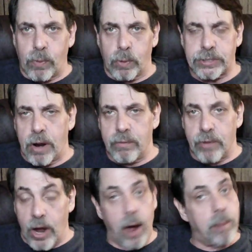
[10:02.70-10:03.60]
it's over and
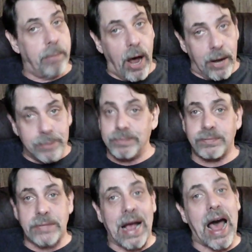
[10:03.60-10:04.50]
done, but
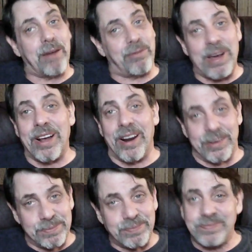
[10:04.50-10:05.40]
I got a
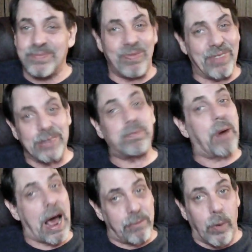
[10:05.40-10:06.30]
feeling this
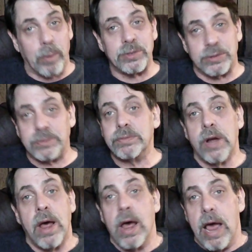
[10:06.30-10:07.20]
platform's
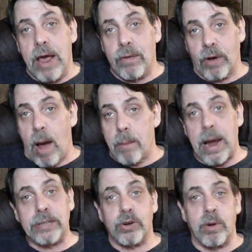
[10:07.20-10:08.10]
either got
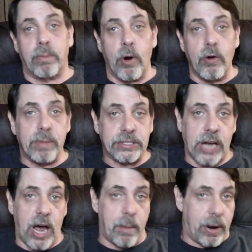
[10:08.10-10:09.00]
major improvements
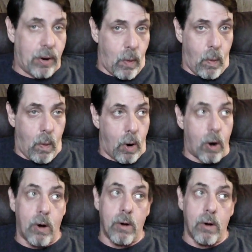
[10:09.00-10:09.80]
coming or